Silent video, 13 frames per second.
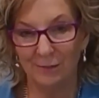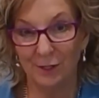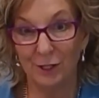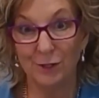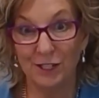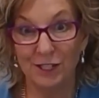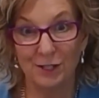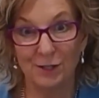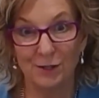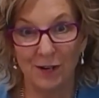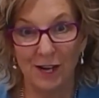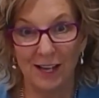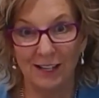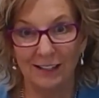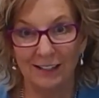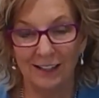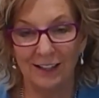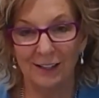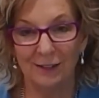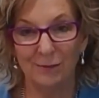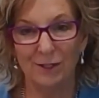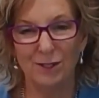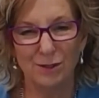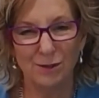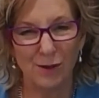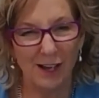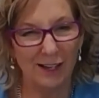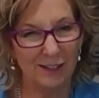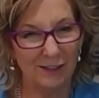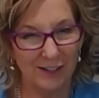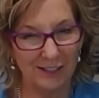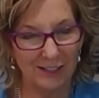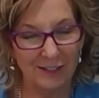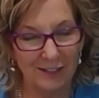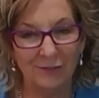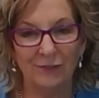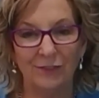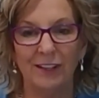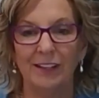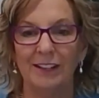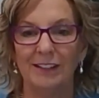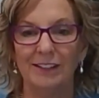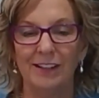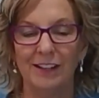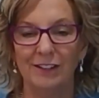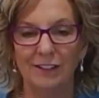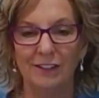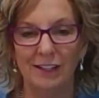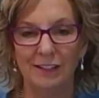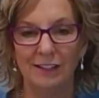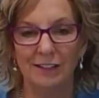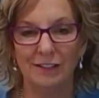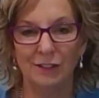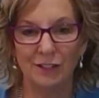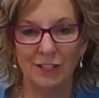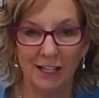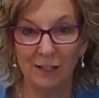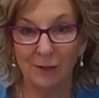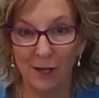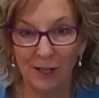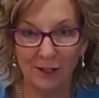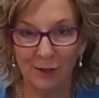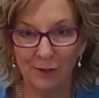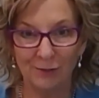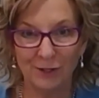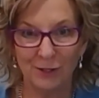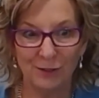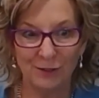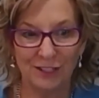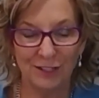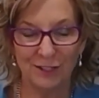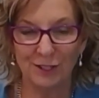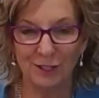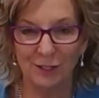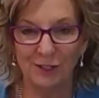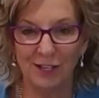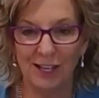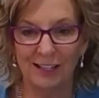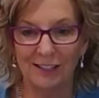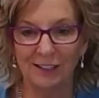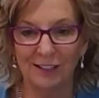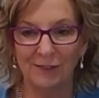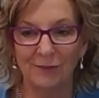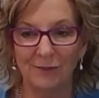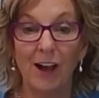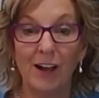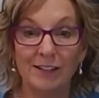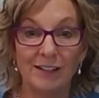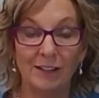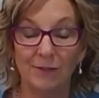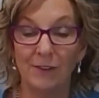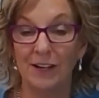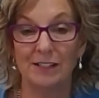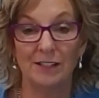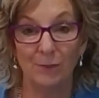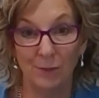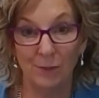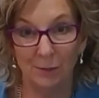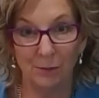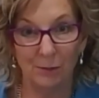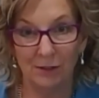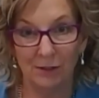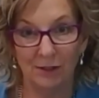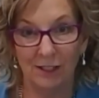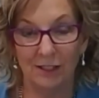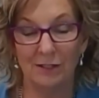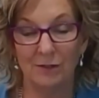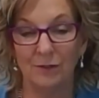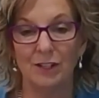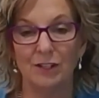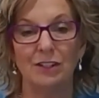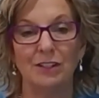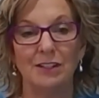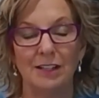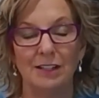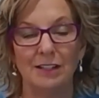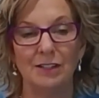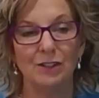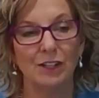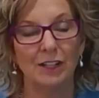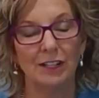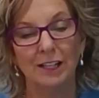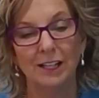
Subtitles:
traditional way, which was quite aggressive, and you needed to take away a lot of tooth tissue, and it flies in the face of minimal intervention dentistry.